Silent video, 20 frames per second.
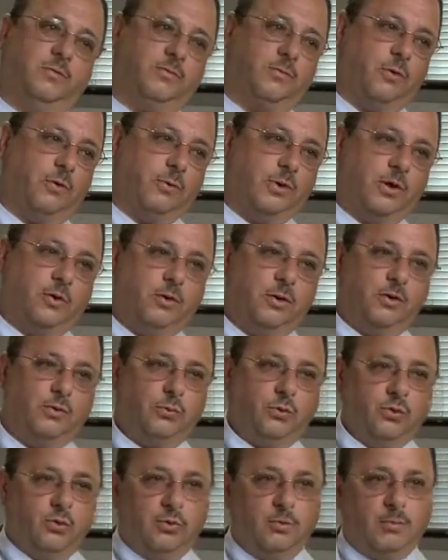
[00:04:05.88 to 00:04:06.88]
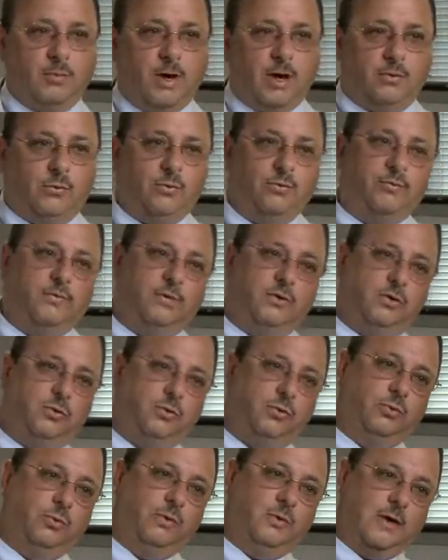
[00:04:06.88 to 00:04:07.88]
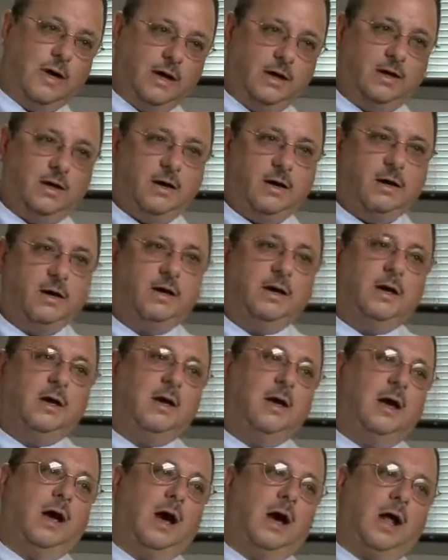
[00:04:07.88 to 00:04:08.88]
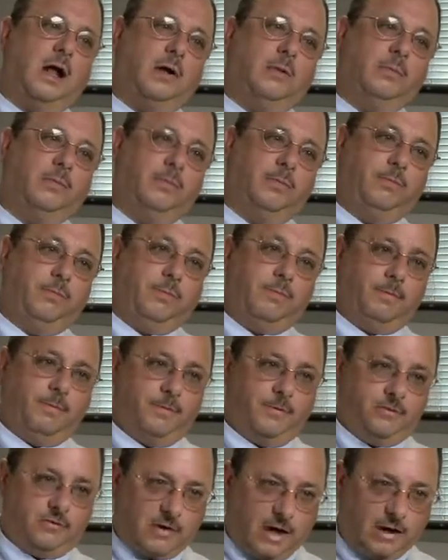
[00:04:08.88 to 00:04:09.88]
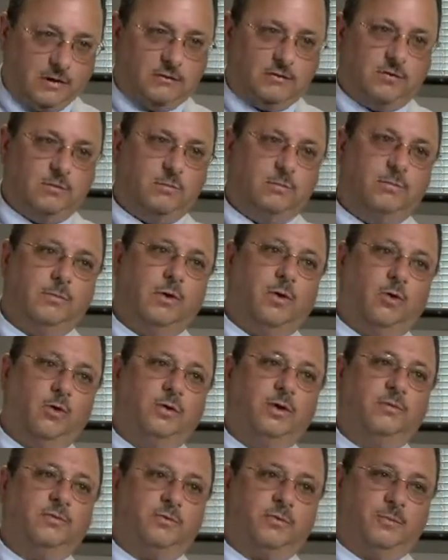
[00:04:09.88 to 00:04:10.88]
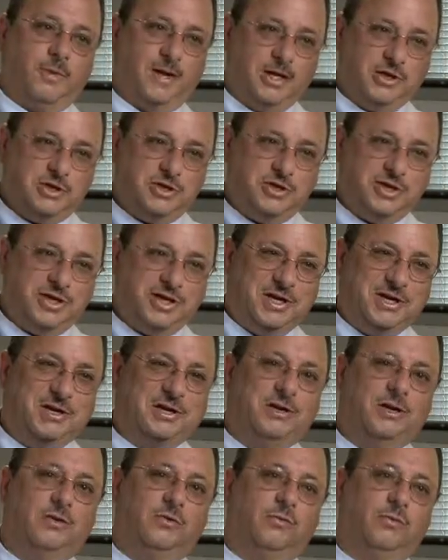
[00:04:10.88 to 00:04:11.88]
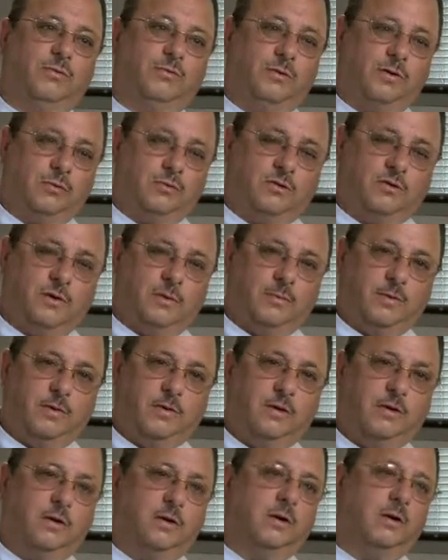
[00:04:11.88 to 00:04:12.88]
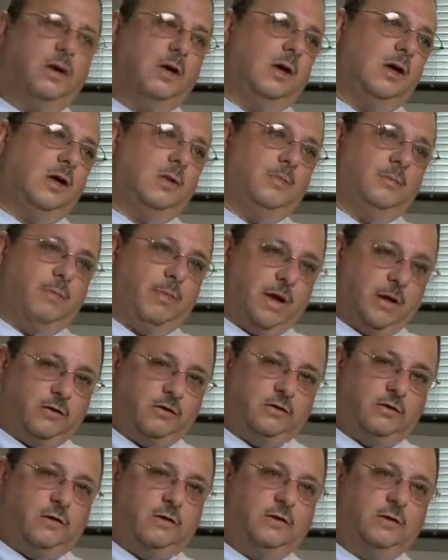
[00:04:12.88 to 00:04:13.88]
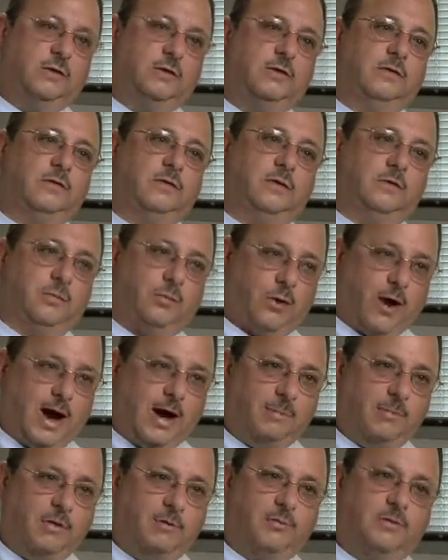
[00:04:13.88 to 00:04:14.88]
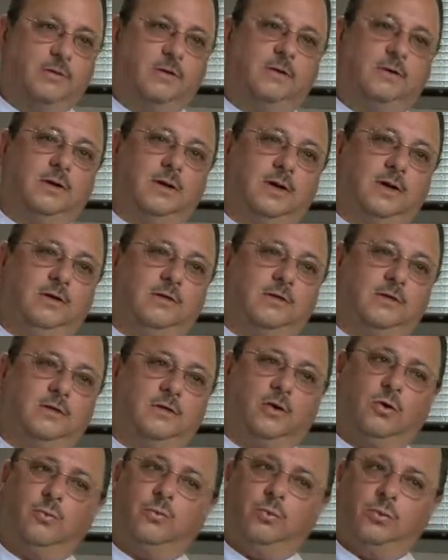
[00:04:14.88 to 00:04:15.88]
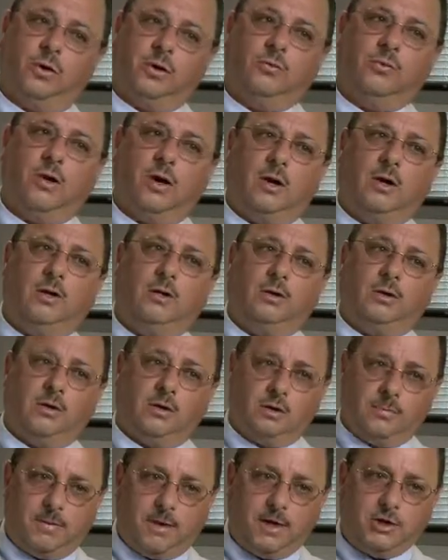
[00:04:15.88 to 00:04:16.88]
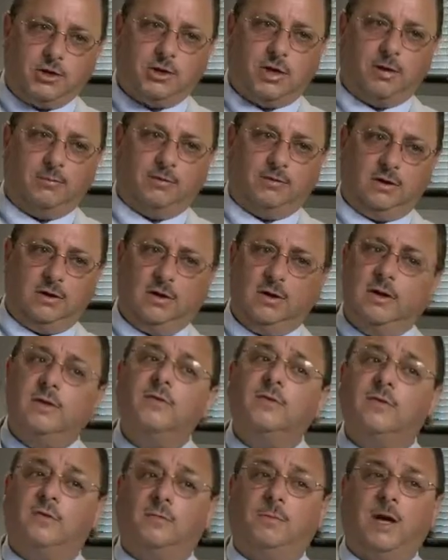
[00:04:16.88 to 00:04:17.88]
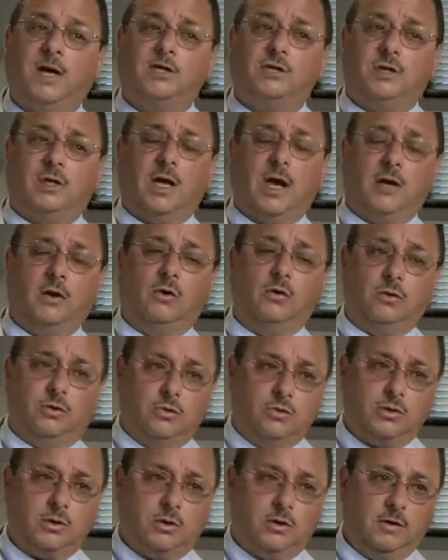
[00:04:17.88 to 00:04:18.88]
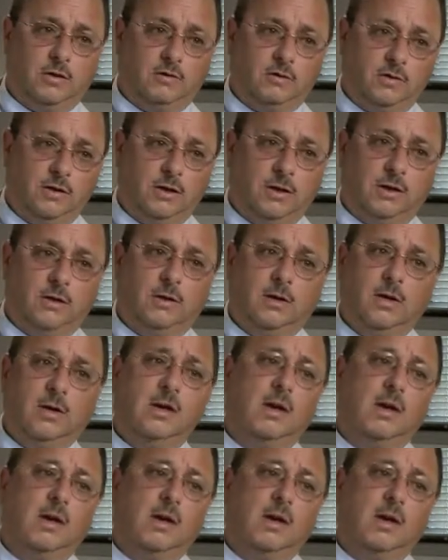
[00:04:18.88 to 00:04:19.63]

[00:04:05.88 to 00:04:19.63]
Before we go in a room, I'll review data, I'll cite some old information in and review some of the medicines and problems and things, and know pretty well the patient I'm seeing, if it's a patient I don't usually see.